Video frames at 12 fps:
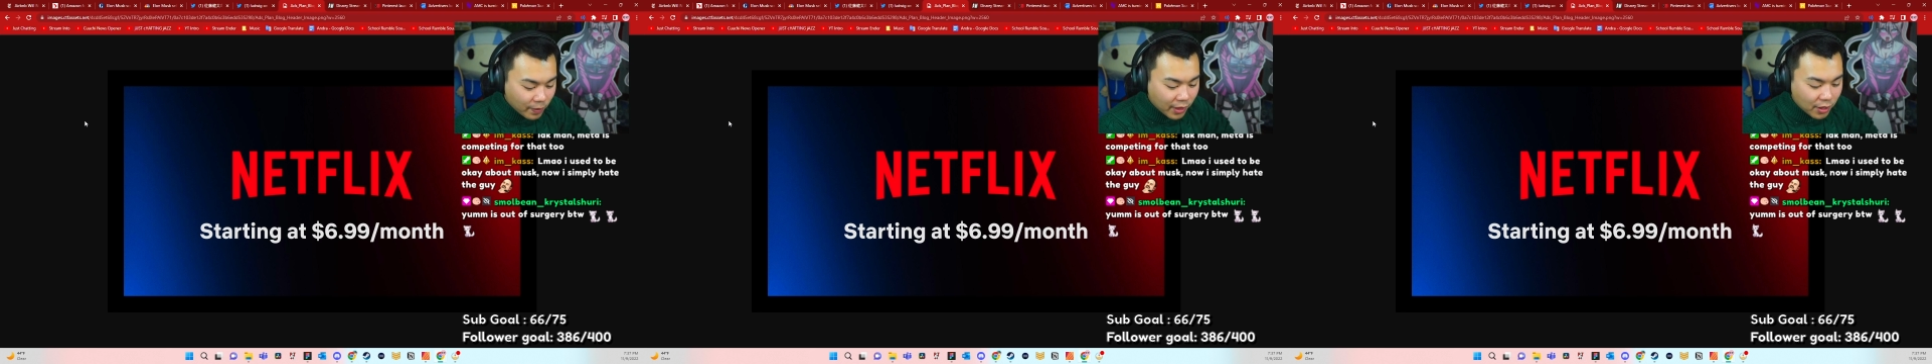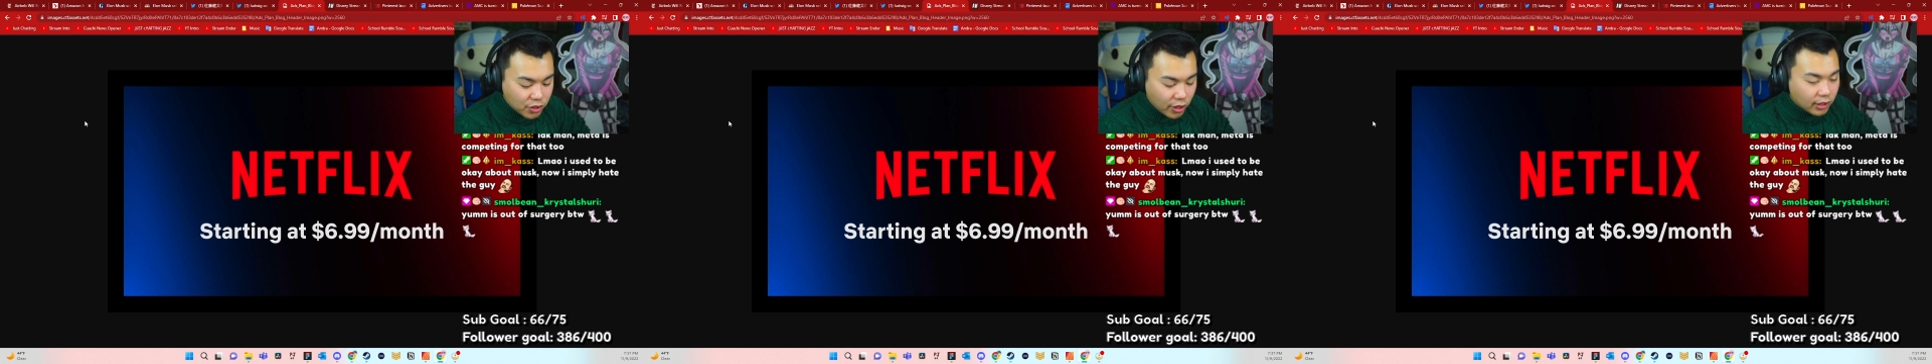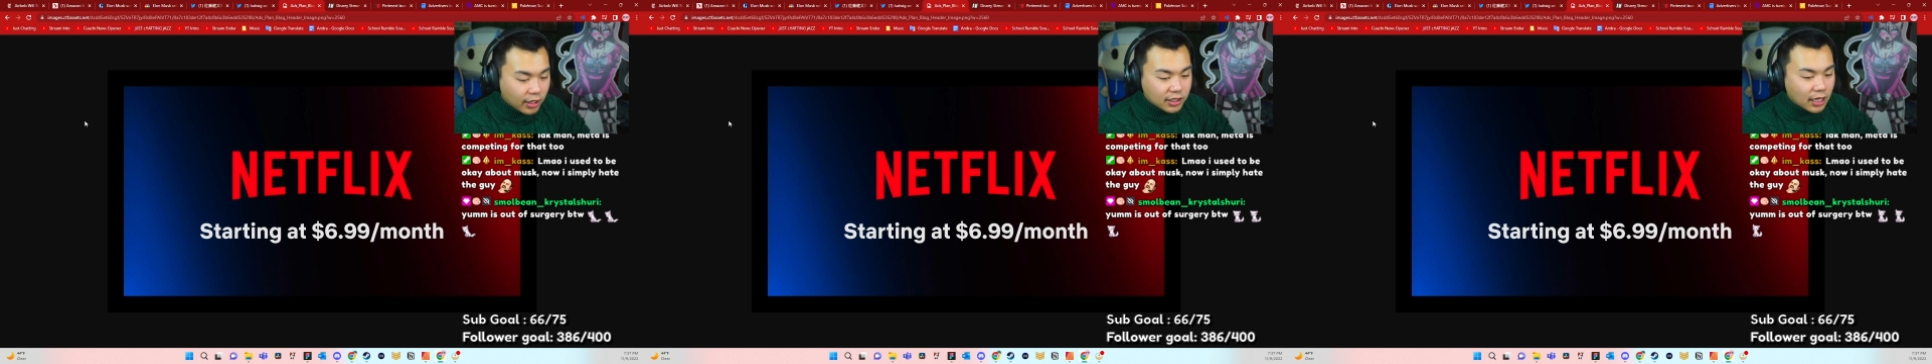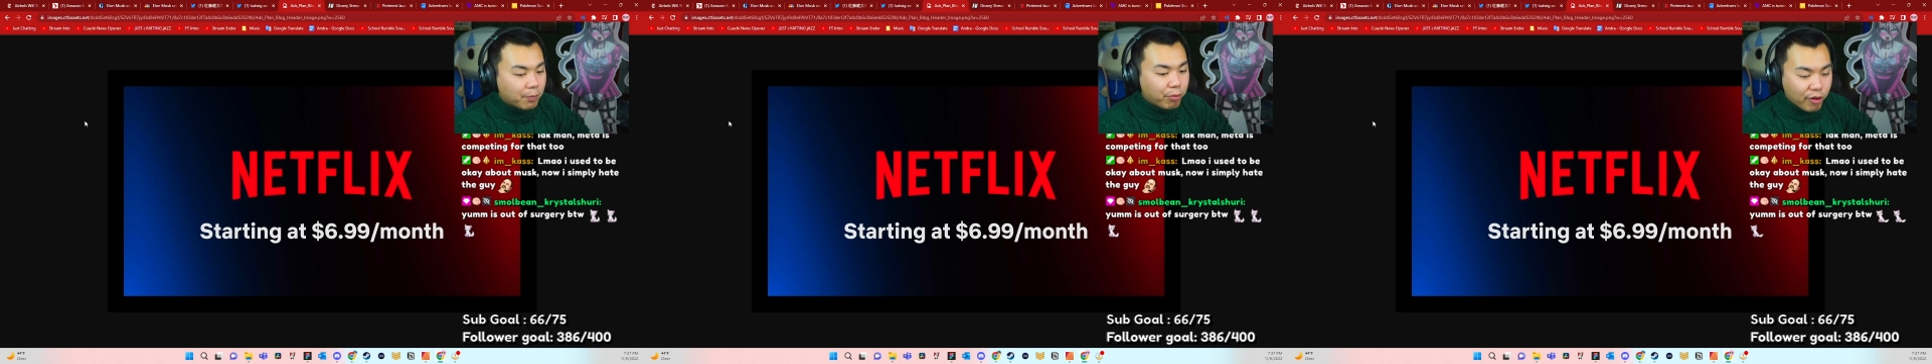So there's
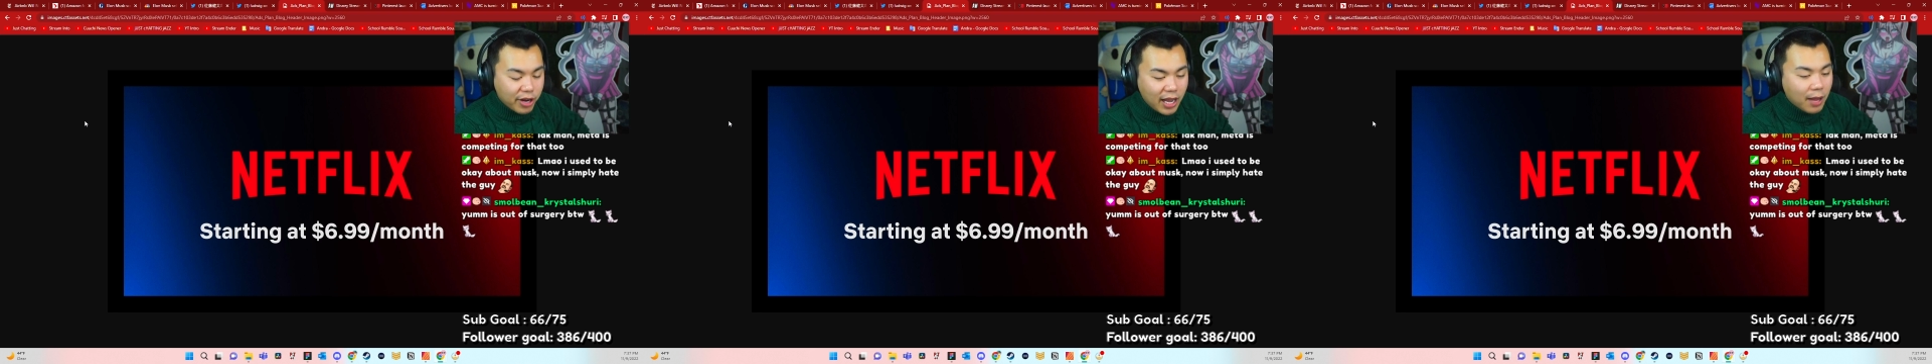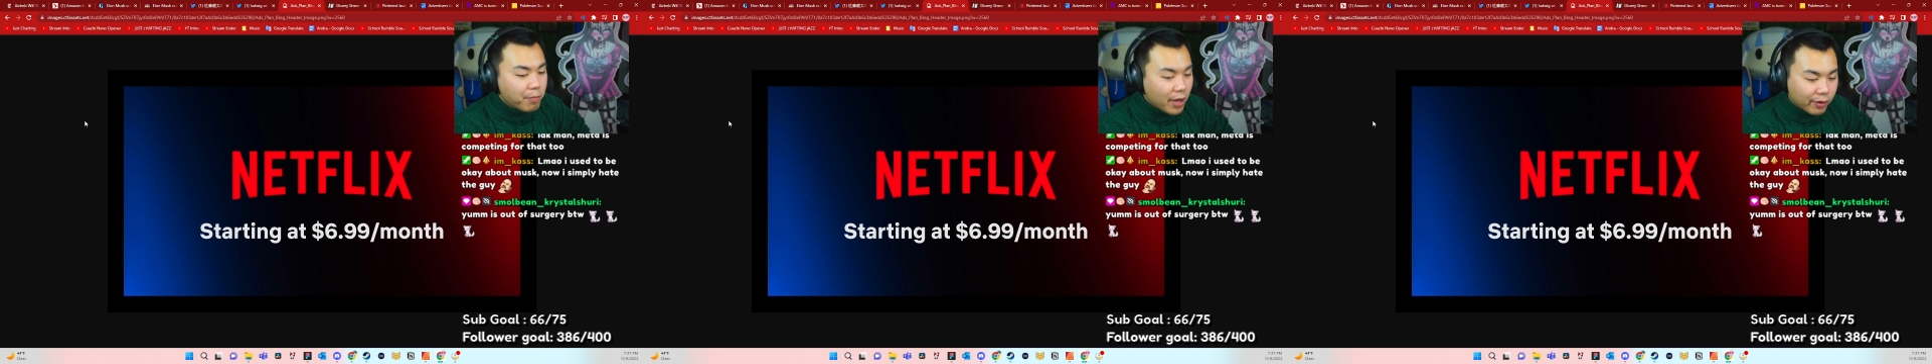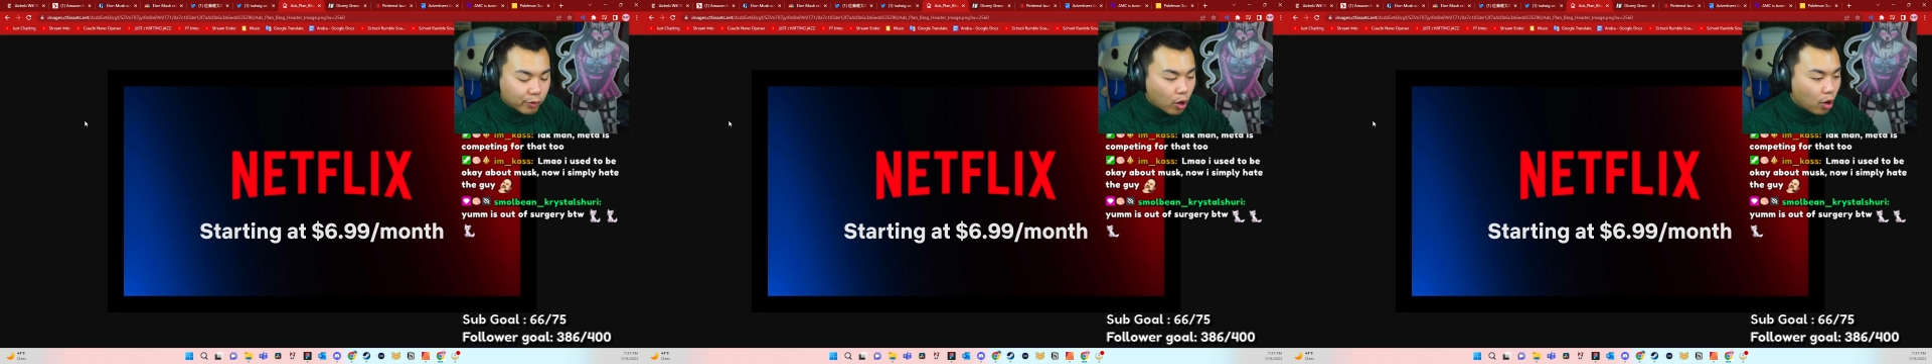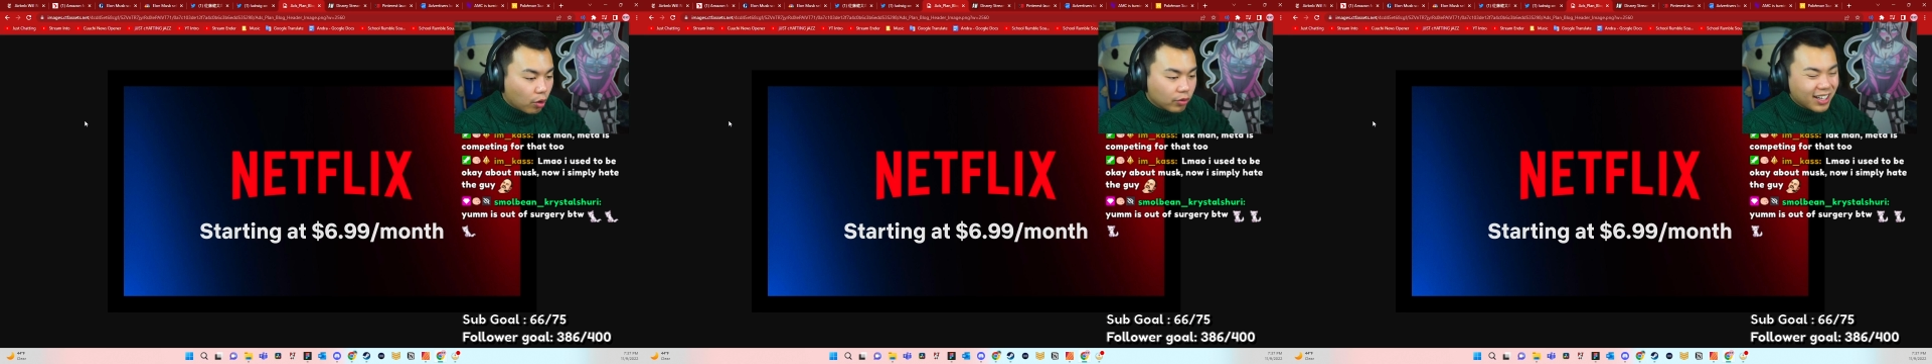like pre, mid-roll,